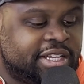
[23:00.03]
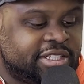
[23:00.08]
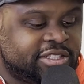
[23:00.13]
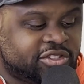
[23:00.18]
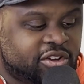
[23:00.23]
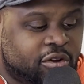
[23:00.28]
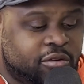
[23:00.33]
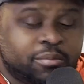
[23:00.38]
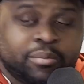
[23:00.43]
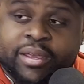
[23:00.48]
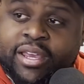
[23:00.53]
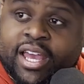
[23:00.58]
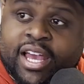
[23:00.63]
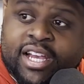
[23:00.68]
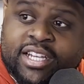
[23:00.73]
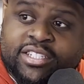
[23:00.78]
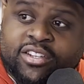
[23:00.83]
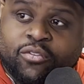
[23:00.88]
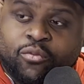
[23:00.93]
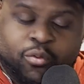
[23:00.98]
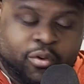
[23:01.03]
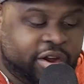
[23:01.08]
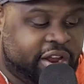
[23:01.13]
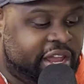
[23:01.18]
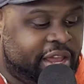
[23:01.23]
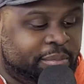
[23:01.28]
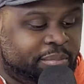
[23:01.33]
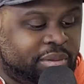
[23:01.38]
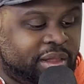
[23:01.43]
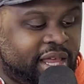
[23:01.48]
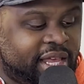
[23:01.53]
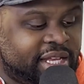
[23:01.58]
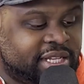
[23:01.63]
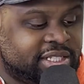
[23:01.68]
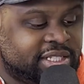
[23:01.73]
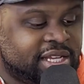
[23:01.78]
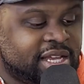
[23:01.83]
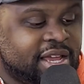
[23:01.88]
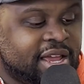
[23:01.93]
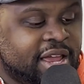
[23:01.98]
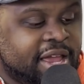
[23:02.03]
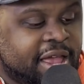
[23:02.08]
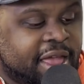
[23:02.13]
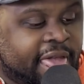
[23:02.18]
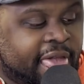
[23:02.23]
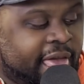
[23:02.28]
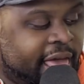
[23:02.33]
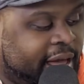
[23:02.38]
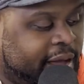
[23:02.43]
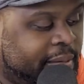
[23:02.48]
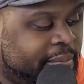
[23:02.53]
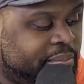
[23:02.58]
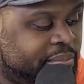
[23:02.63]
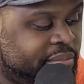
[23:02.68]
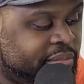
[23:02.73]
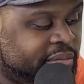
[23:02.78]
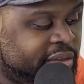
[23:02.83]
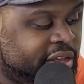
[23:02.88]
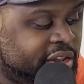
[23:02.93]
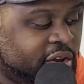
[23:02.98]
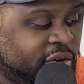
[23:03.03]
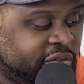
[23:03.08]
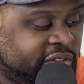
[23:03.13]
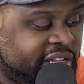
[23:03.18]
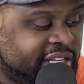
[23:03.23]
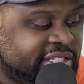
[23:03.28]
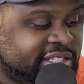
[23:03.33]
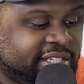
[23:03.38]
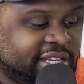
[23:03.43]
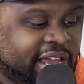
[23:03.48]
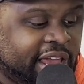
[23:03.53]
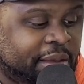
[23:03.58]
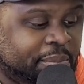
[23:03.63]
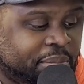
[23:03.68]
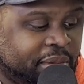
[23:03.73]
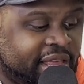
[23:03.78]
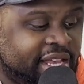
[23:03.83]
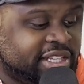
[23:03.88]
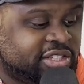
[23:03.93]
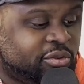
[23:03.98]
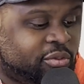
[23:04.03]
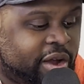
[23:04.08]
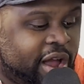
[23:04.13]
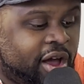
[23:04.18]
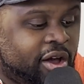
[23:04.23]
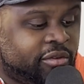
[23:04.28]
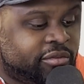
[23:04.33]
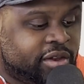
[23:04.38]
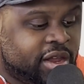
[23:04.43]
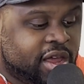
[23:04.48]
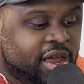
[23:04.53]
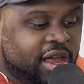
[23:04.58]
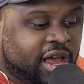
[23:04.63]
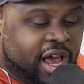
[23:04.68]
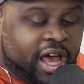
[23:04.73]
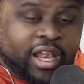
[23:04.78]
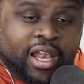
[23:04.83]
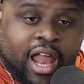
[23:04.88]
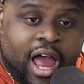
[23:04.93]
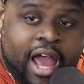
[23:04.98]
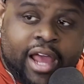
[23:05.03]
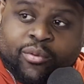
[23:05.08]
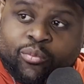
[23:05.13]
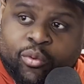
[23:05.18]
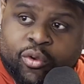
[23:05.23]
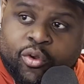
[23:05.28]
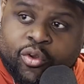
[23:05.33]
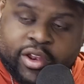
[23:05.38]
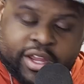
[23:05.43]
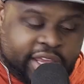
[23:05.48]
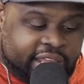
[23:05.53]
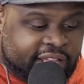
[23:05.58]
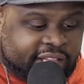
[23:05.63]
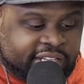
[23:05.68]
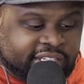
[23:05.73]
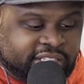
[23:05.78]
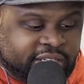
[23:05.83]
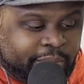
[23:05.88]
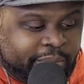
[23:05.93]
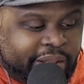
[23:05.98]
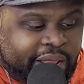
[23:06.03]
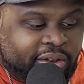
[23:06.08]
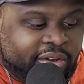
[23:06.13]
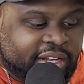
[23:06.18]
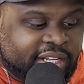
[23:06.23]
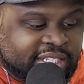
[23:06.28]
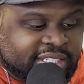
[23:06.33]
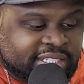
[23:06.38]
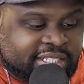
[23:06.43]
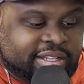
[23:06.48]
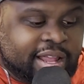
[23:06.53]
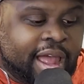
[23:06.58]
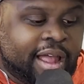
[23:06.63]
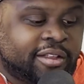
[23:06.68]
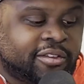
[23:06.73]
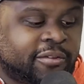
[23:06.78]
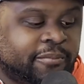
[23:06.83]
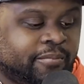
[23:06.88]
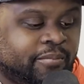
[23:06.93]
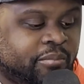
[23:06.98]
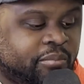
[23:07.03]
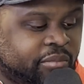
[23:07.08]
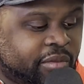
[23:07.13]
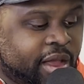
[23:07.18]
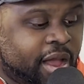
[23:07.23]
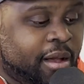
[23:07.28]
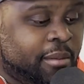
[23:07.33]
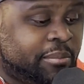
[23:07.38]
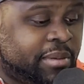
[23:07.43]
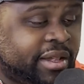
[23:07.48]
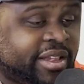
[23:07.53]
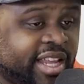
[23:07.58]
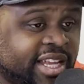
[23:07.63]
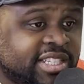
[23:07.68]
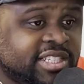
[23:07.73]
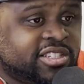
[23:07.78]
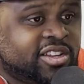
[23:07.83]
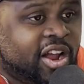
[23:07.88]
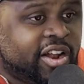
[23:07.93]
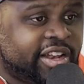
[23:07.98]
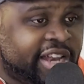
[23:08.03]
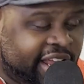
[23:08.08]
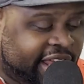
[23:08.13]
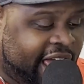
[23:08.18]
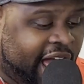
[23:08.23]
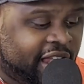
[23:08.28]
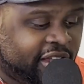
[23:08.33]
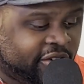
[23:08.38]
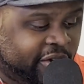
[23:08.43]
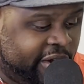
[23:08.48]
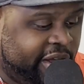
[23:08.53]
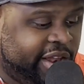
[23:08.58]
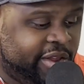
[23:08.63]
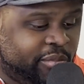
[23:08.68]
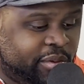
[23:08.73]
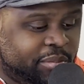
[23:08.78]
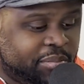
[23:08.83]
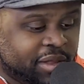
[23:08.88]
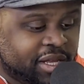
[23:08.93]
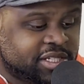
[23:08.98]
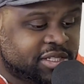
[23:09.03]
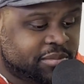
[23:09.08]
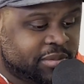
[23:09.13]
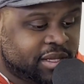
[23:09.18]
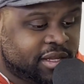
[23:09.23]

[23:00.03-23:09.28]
So because of where he plays, he plays around a lot, and we're going to get to some of that in his stats. But this is our Nick Allegretti replacement.